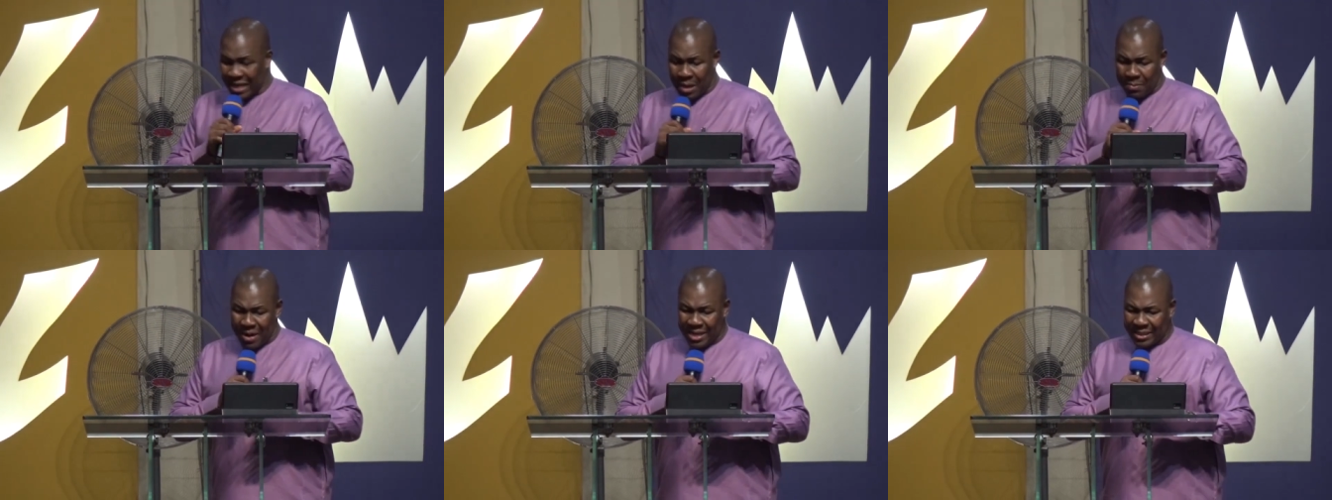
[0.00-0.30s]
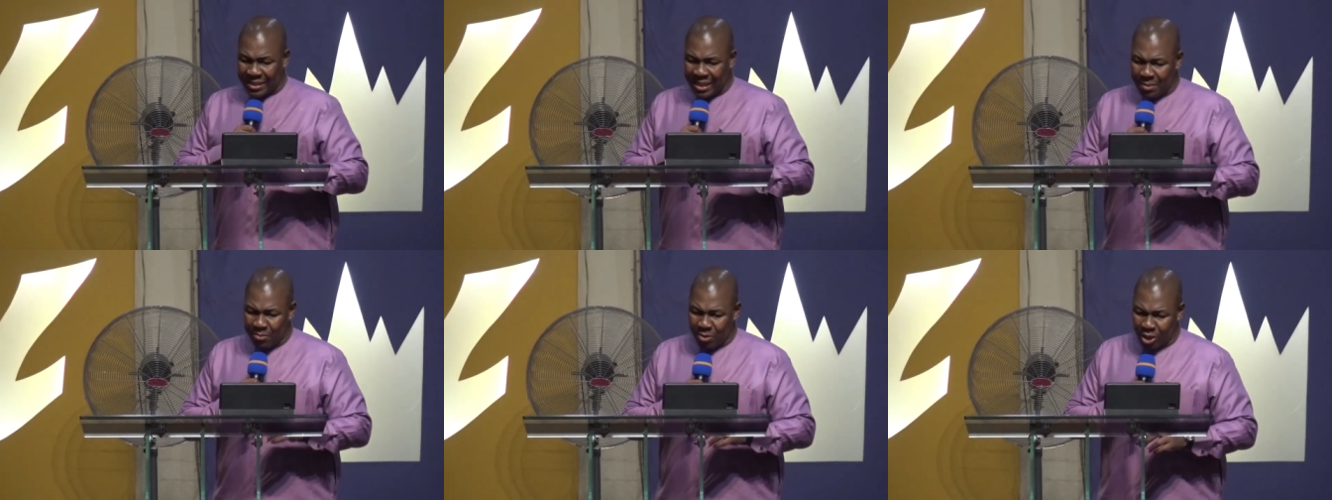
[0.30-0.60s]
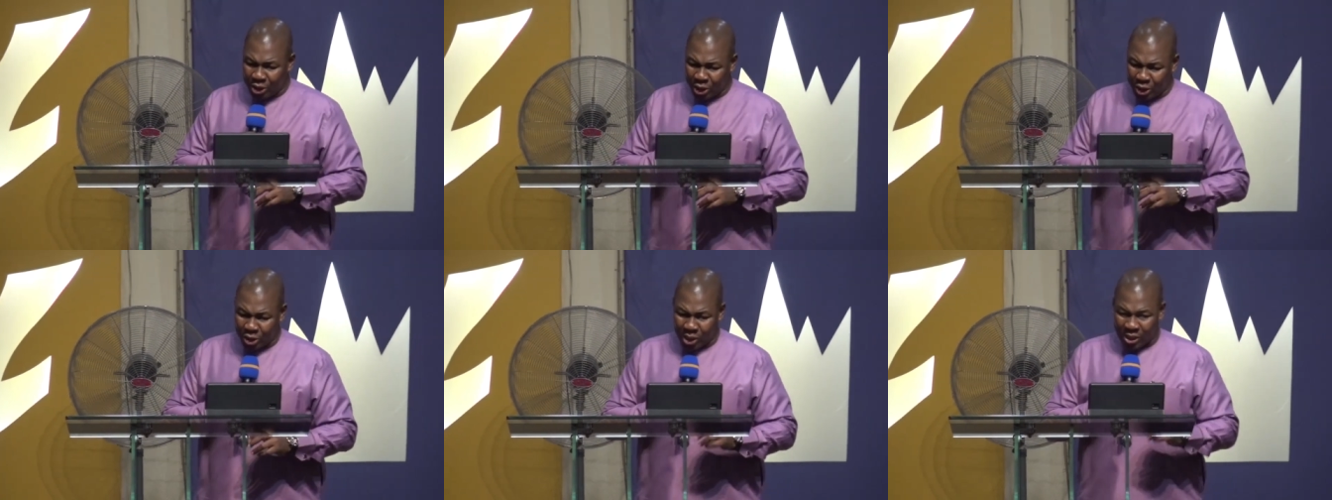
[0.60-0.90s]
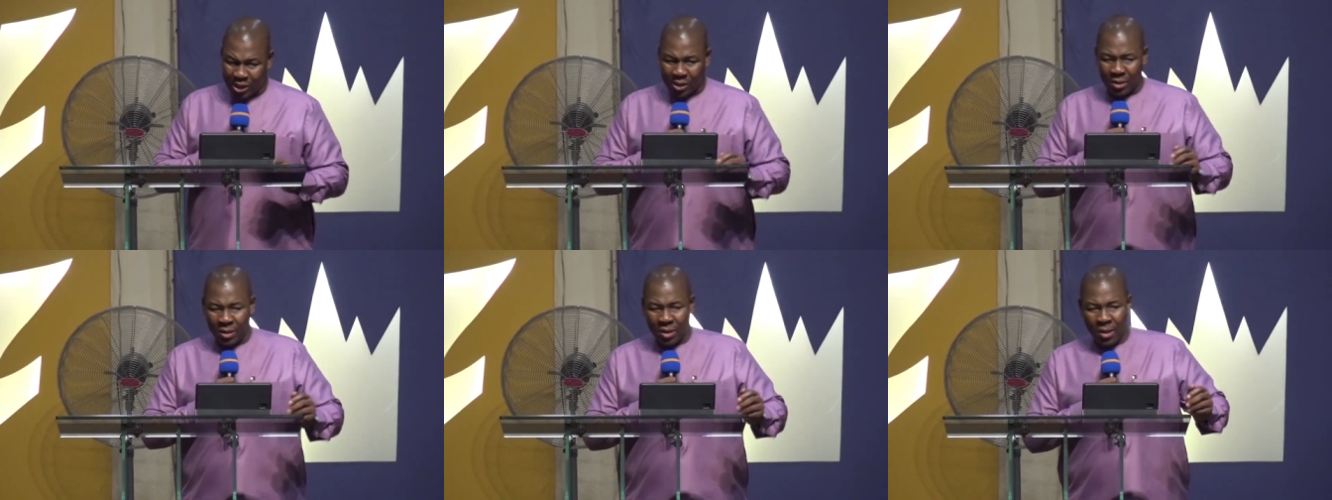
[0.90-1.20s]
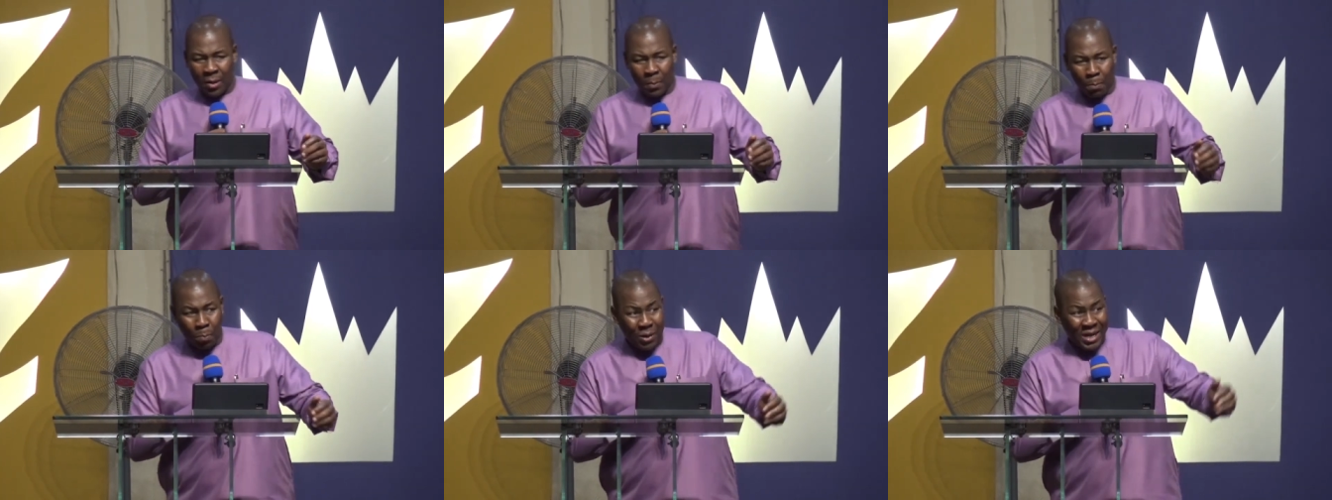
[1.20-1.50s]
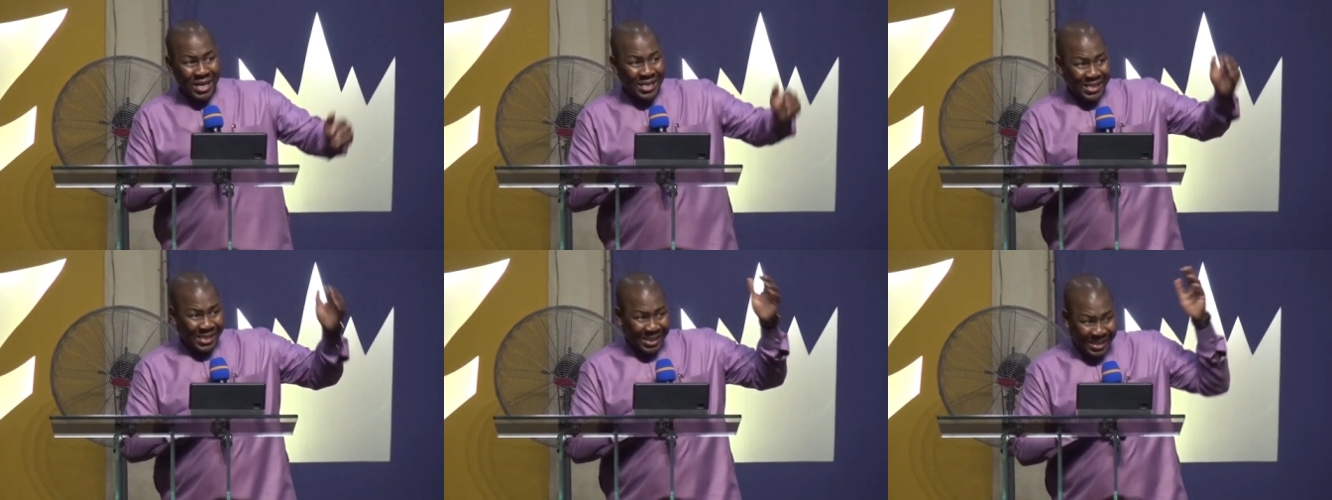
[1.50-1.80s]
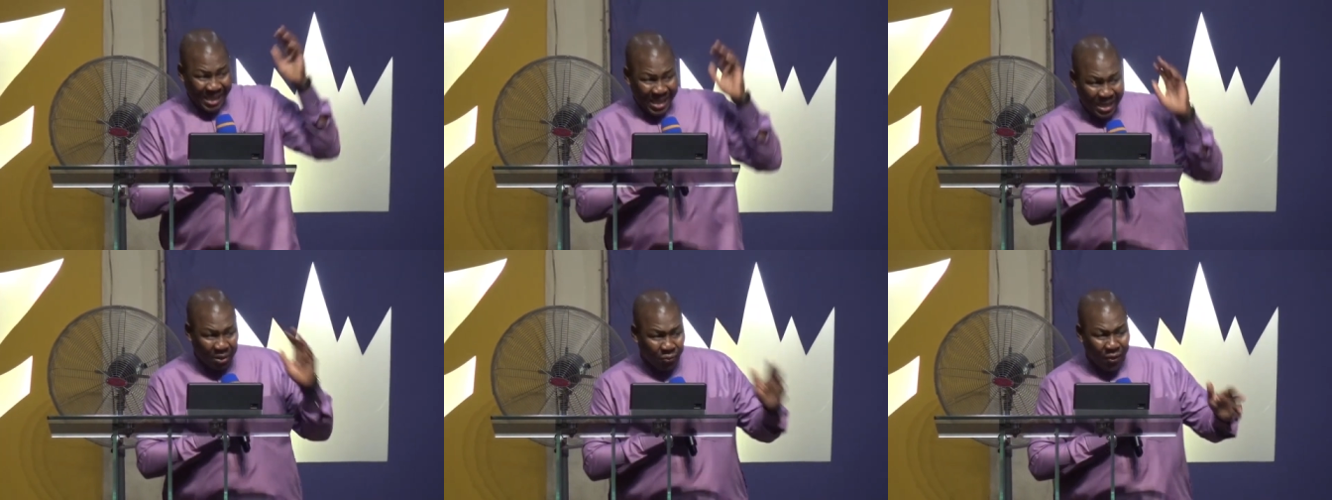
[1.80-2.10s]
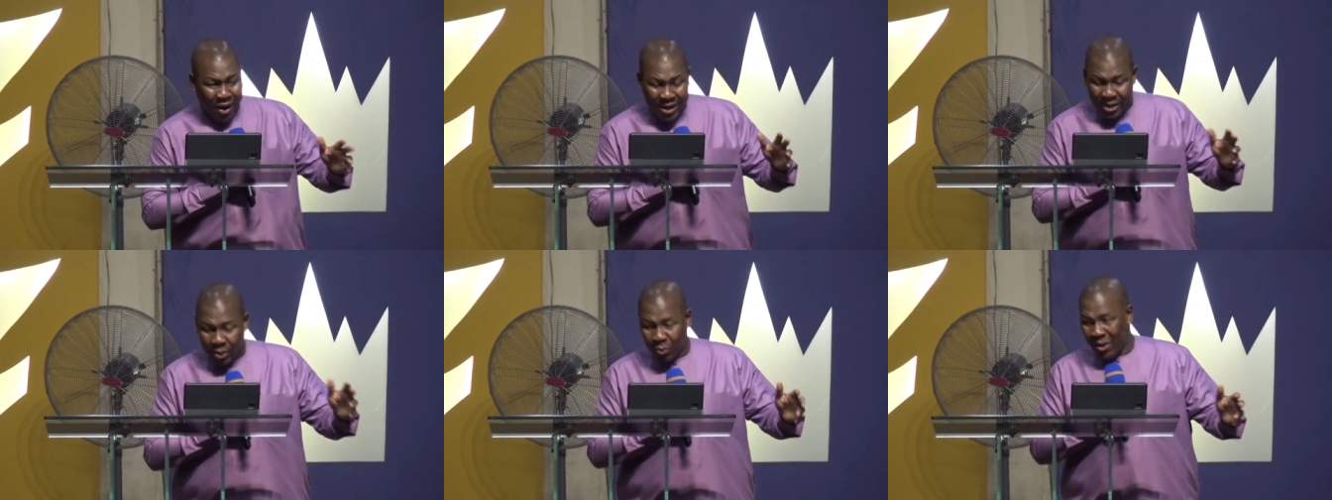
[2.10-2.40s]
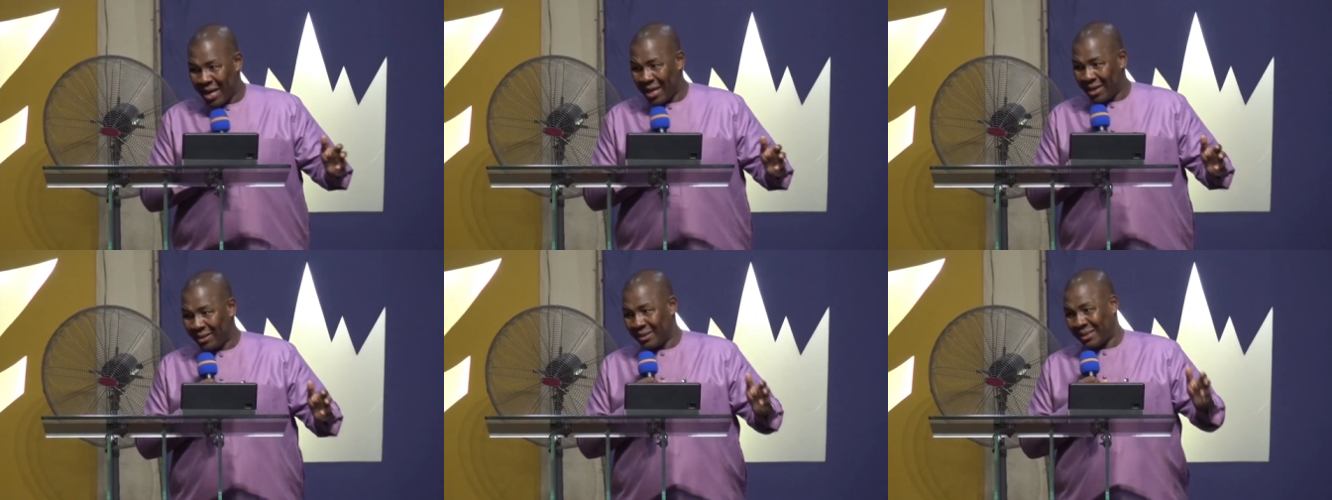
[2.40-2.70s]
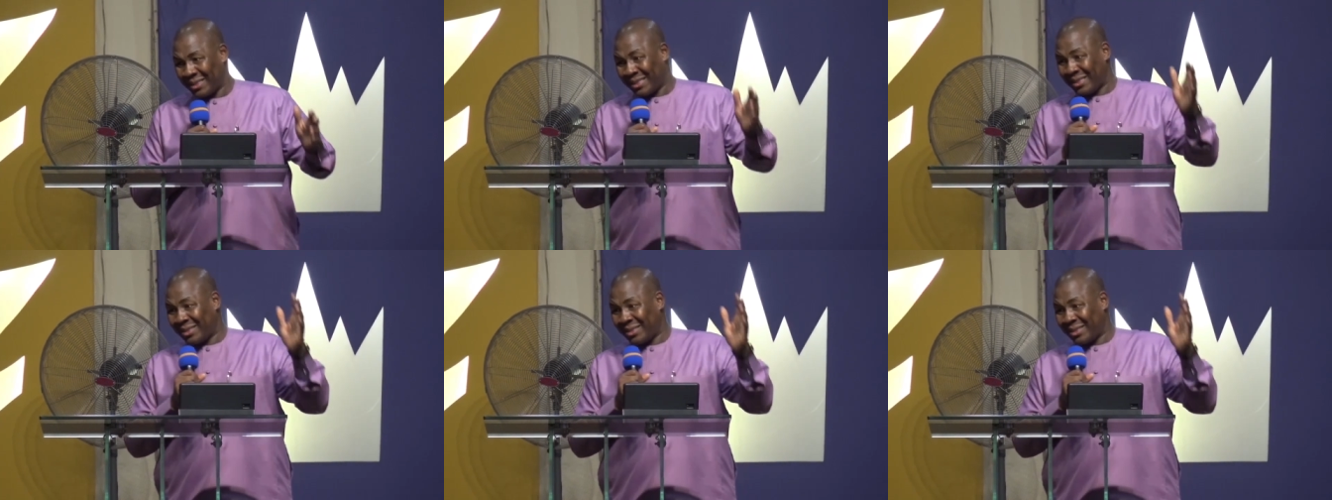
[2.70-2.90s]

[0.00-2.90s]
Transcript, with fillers: the mighty name of Jesus. Please think very well.